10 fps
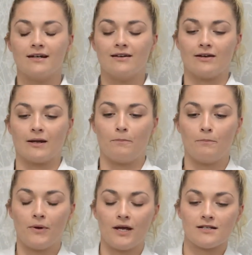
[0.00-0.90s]
You're going to
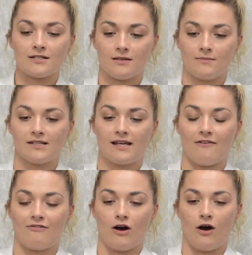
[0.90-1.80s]
pinch them
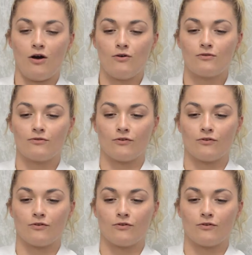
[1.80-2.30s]
together, hold